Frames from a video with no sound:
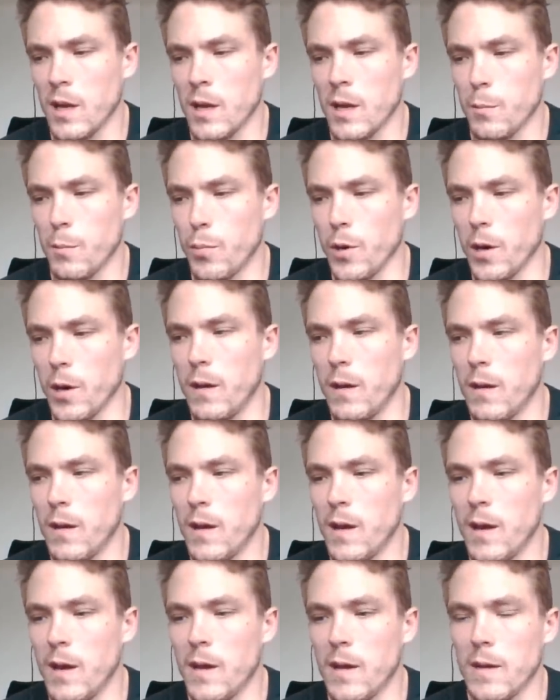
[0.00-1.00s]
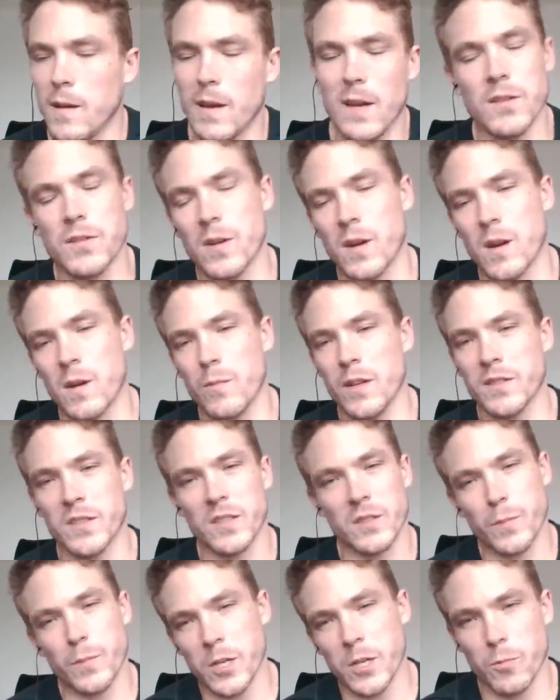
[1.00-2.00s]
But in
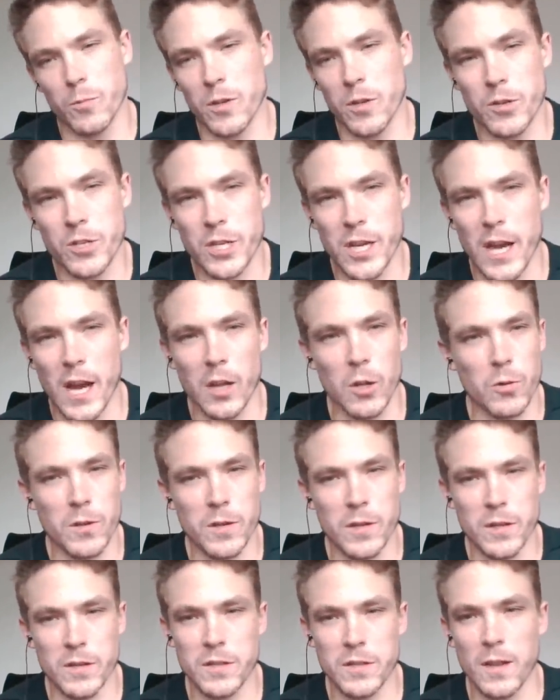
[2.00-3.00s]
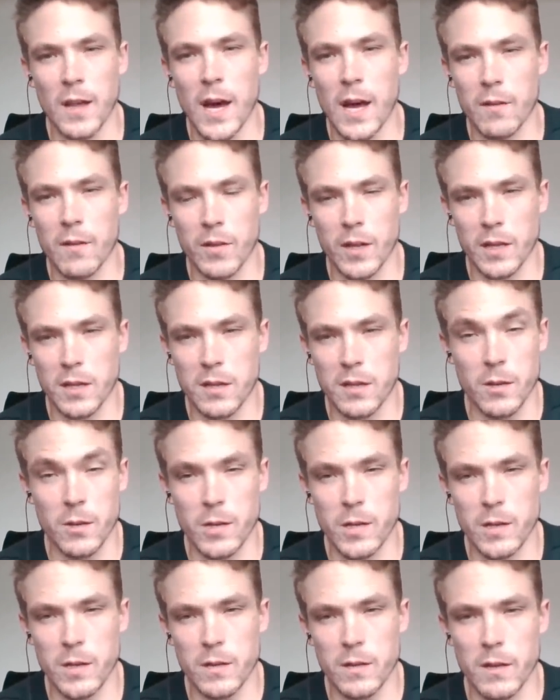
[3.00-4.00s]
tournaments, especially when you're shallower, there's a lot of like
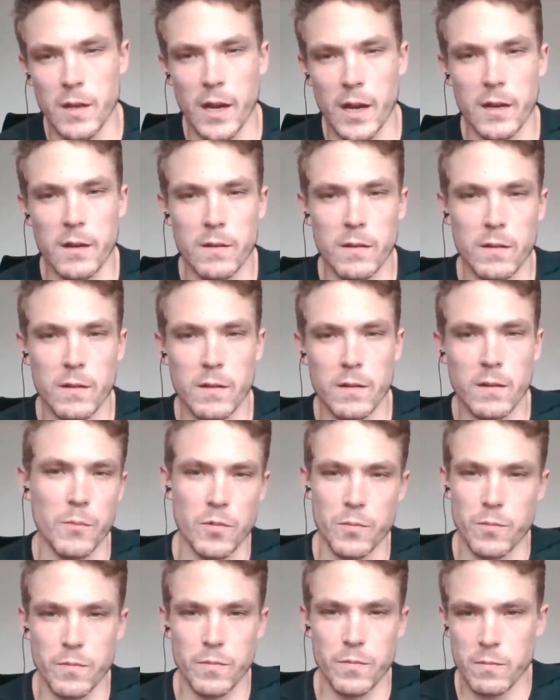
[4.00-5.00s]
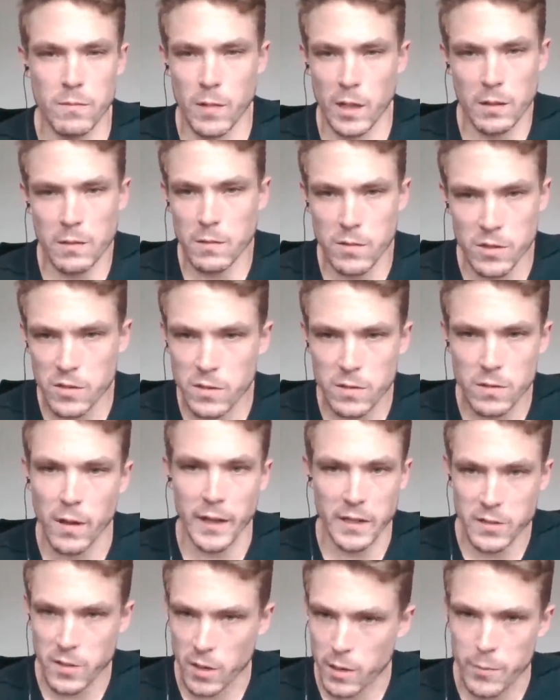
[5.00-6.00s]
theory that comes from like just
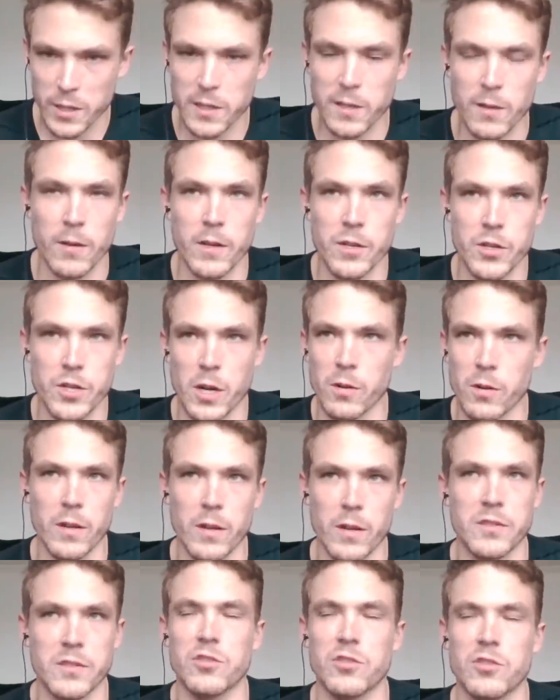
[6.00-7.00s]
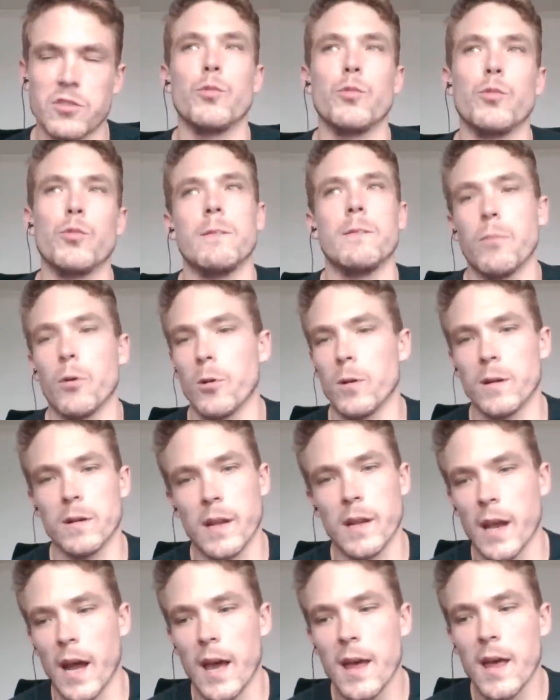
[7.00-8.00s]
like tournament theory in general that's super
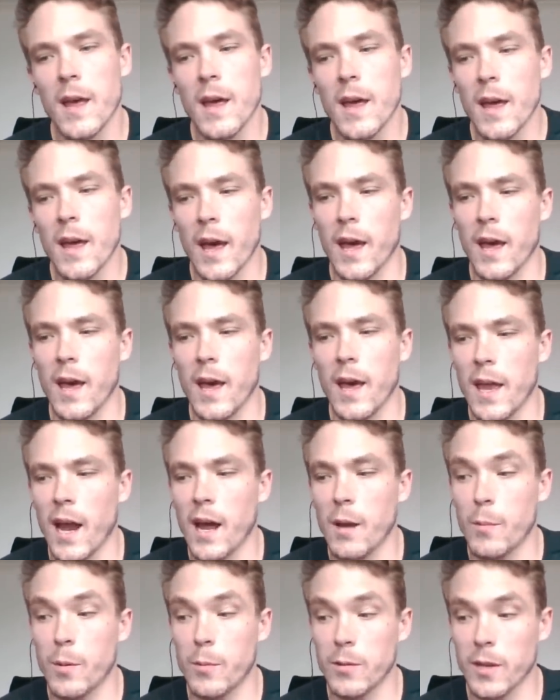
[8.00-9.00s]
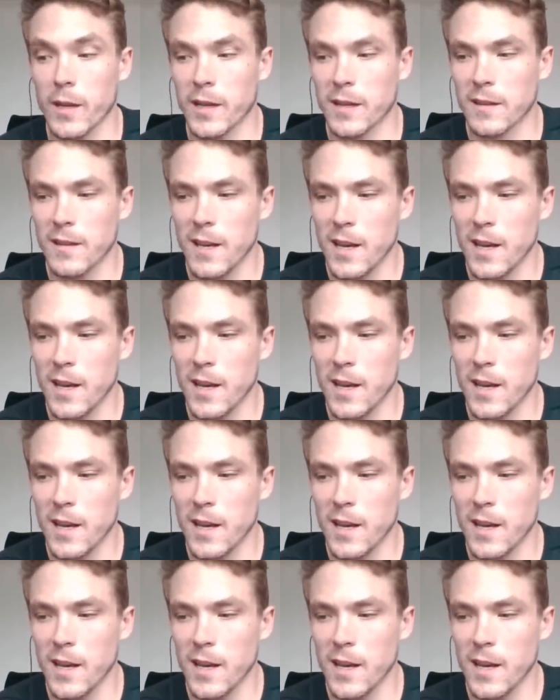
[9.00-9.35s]
important. And I and, and I remember like.